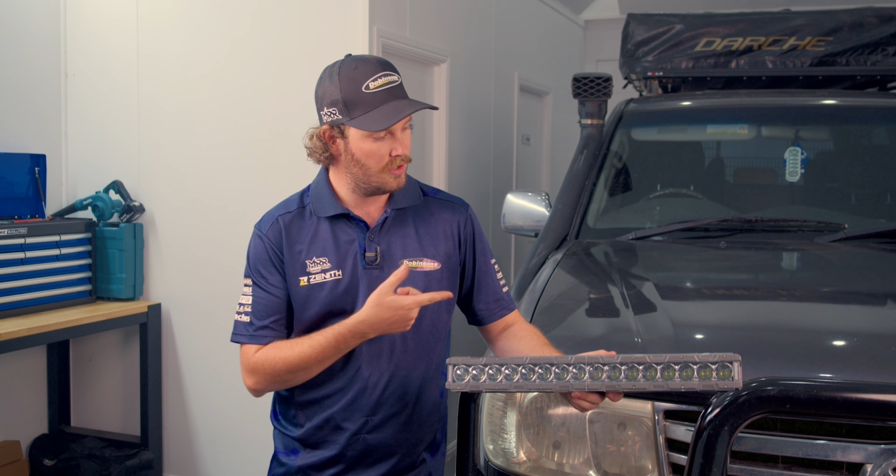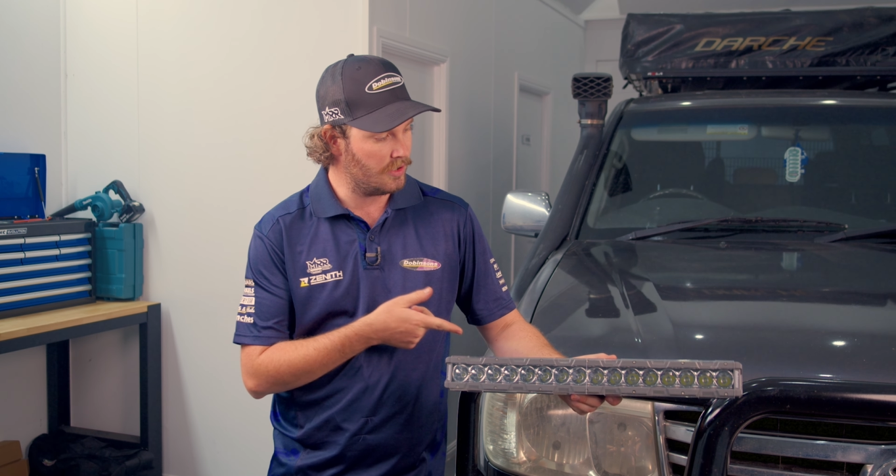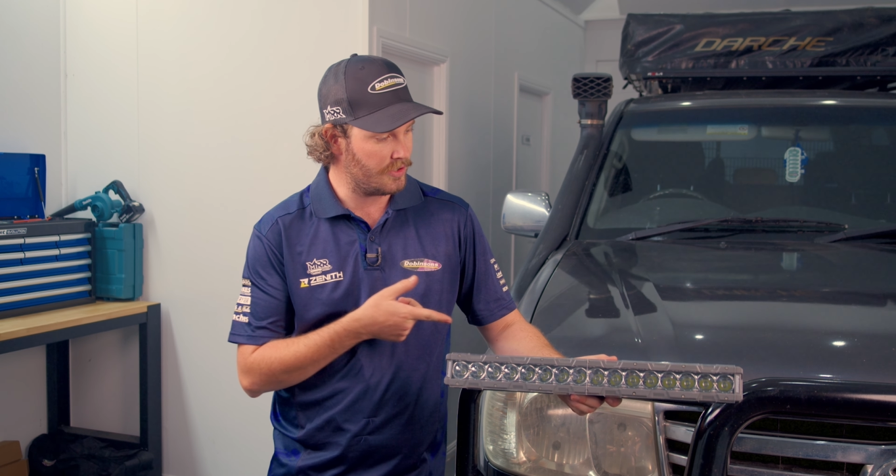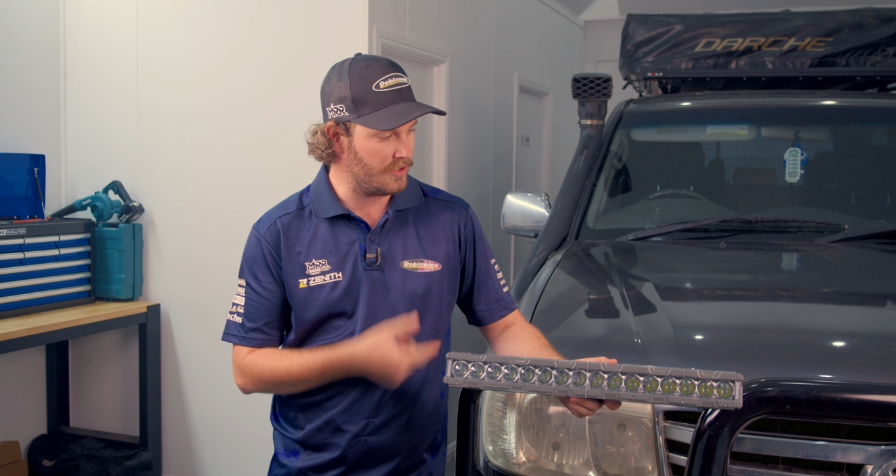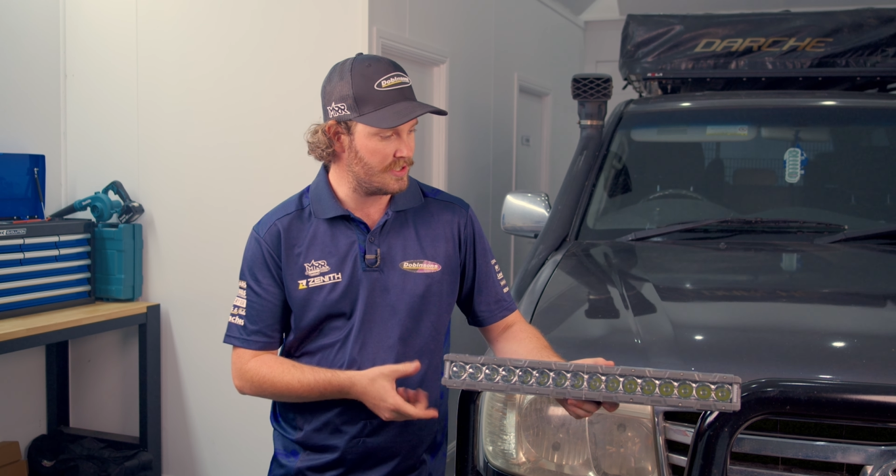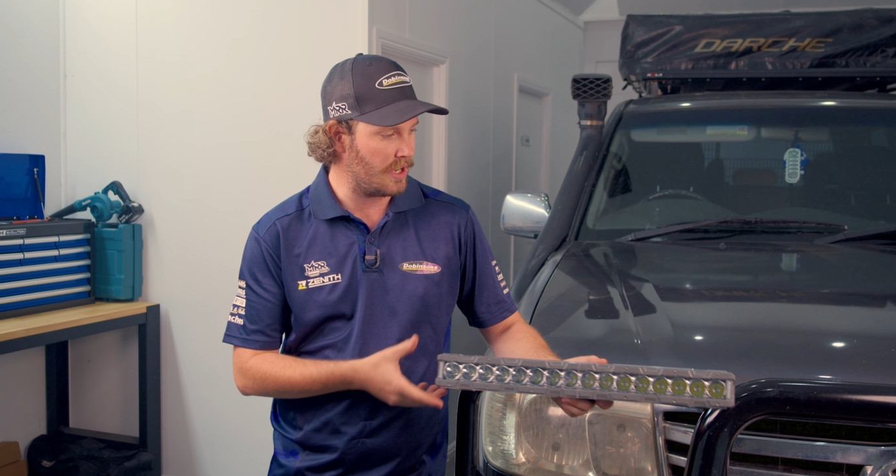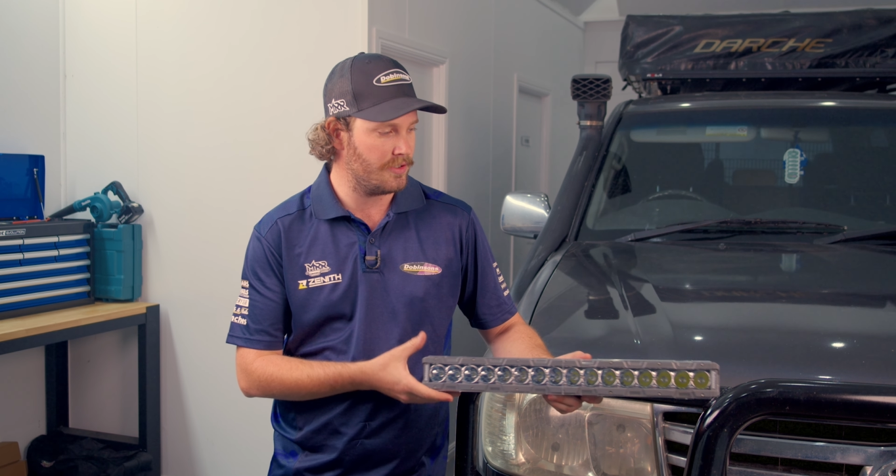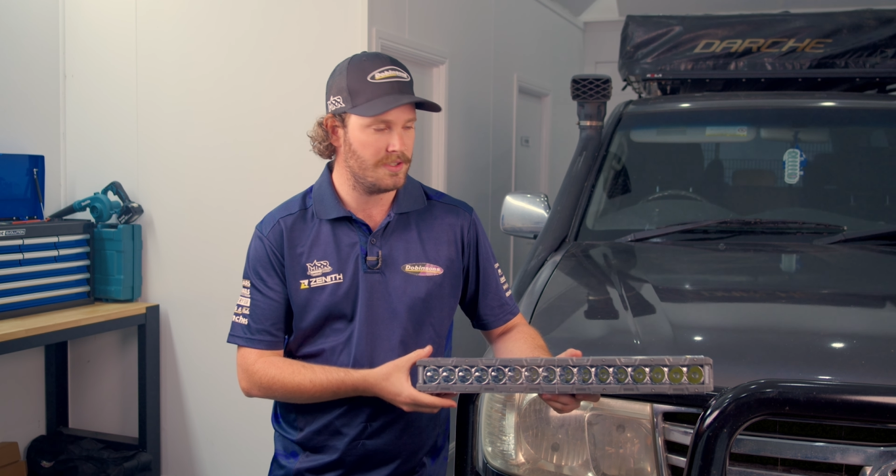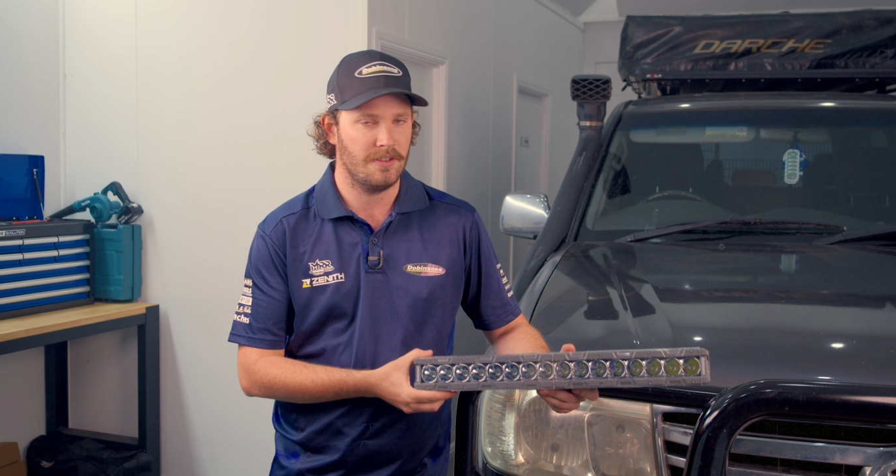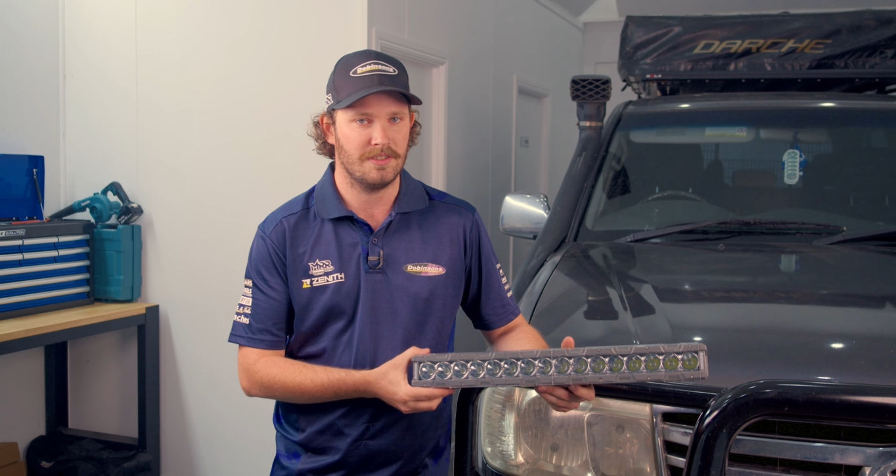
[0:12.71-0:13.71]
onto this
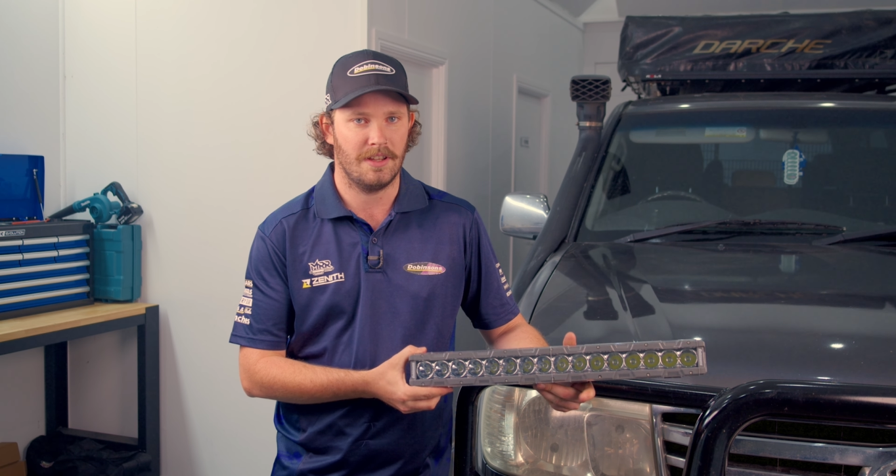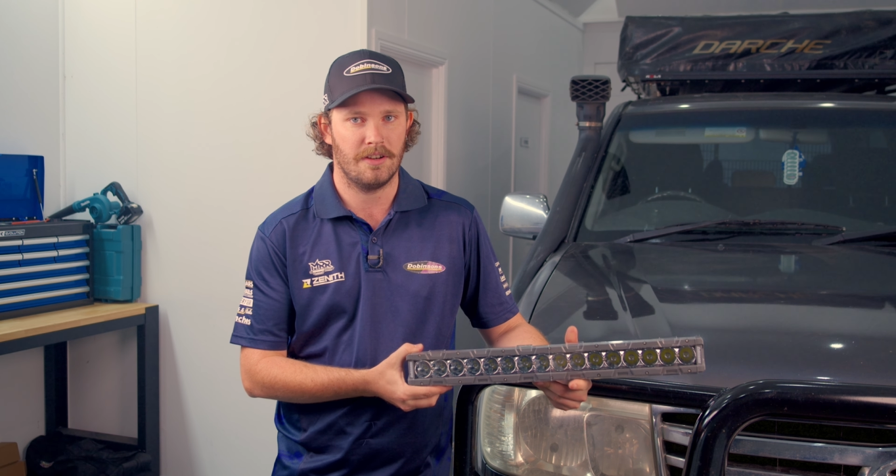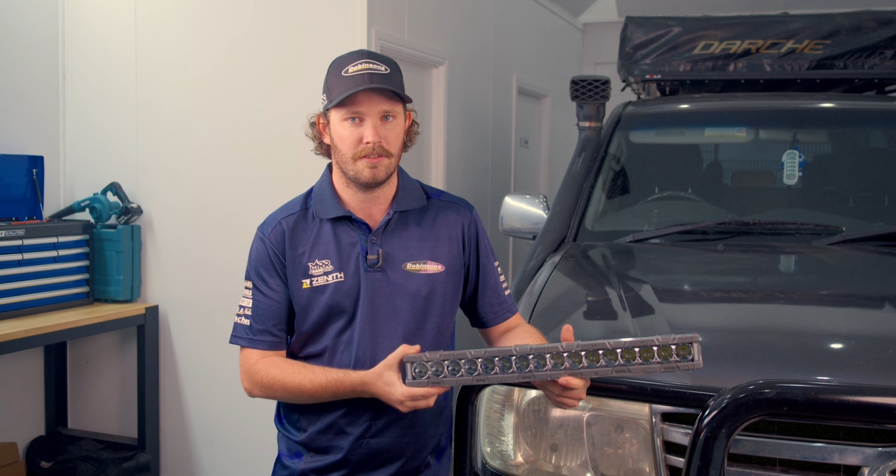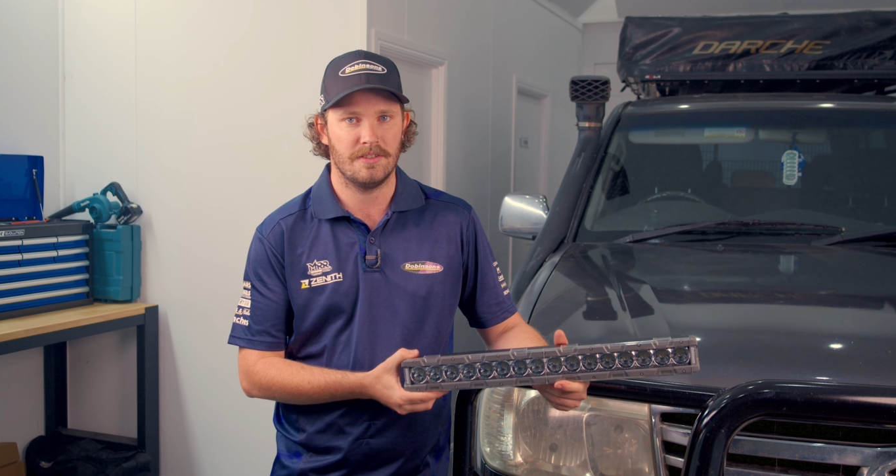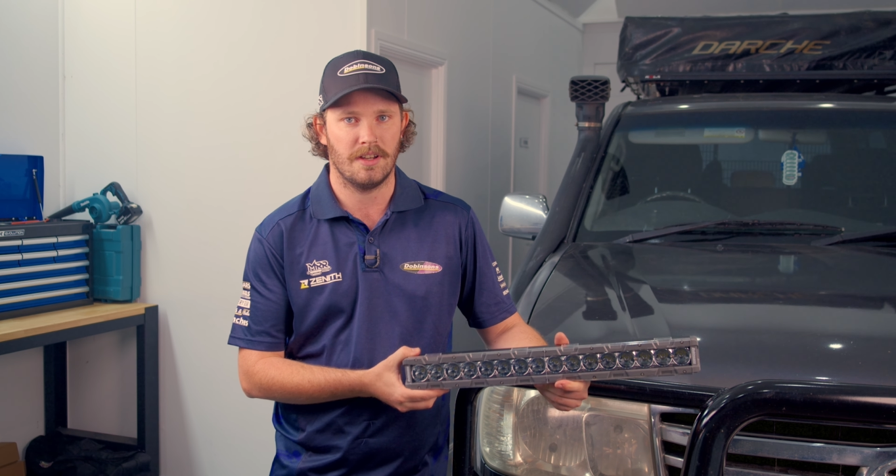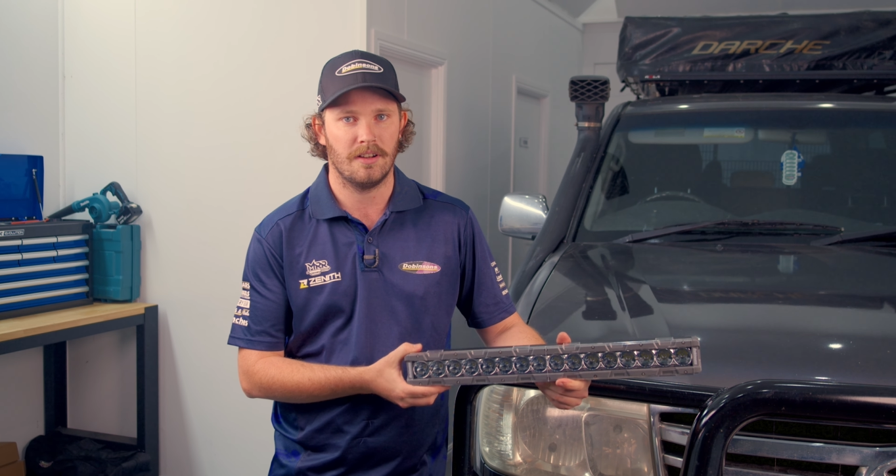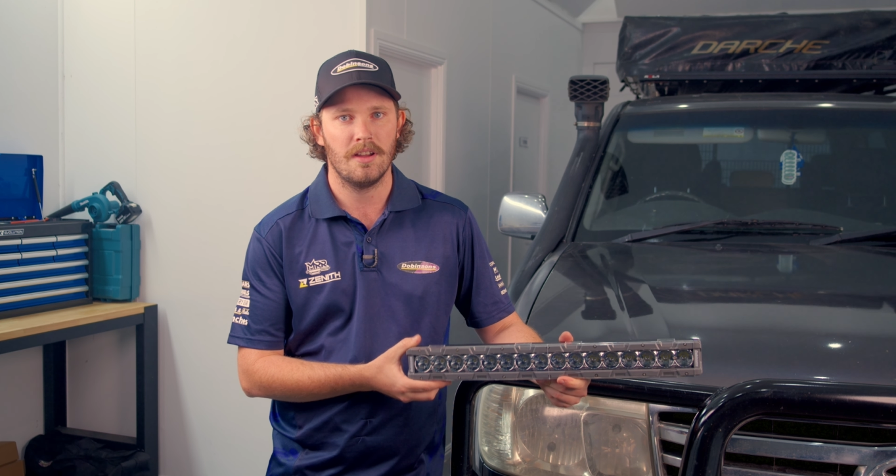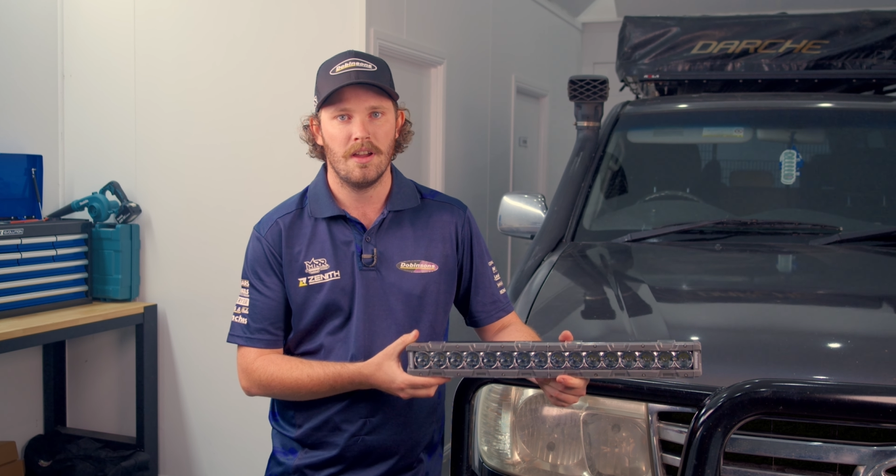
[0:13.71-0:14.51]
100 series Land Cruiser.